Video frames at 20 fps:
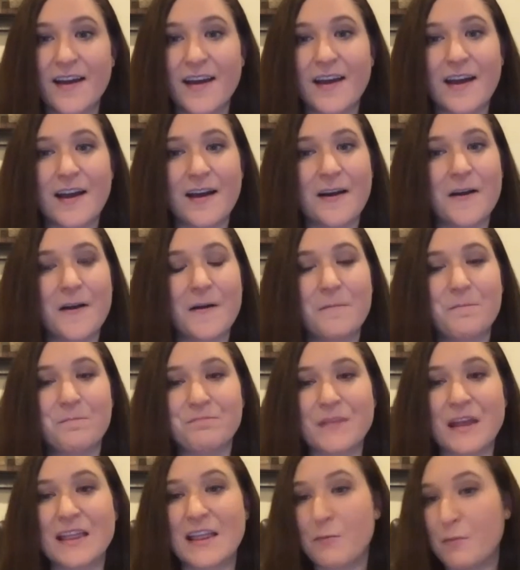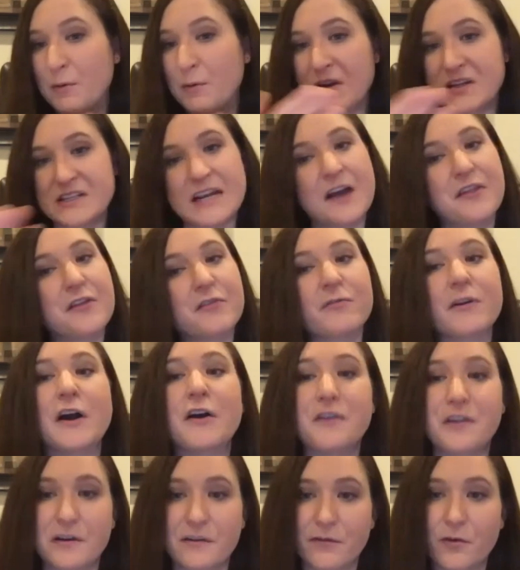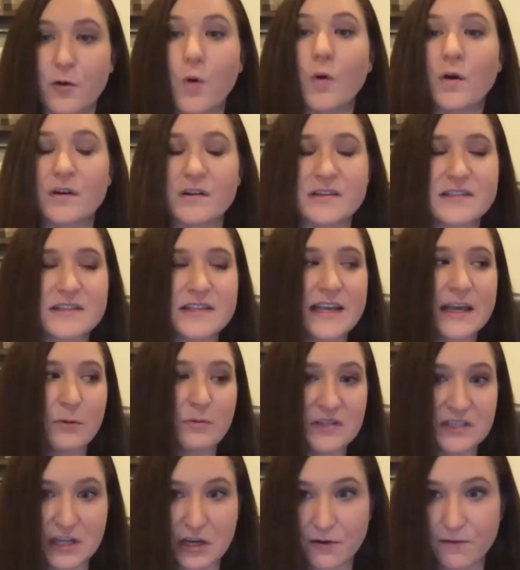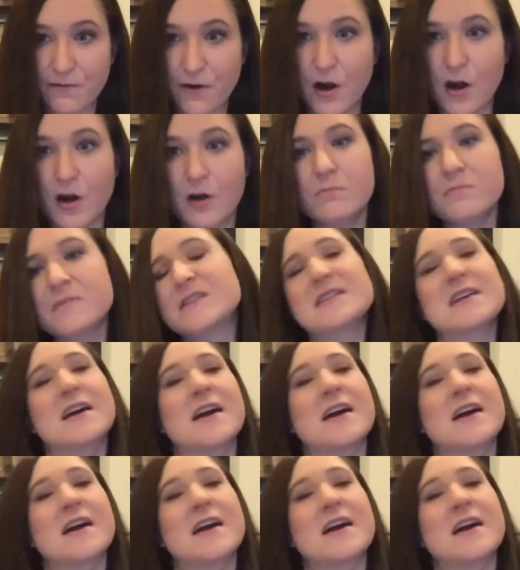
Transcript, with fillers: Mm-hmm. Um, and then we went down the road, and of course, it was confirmed.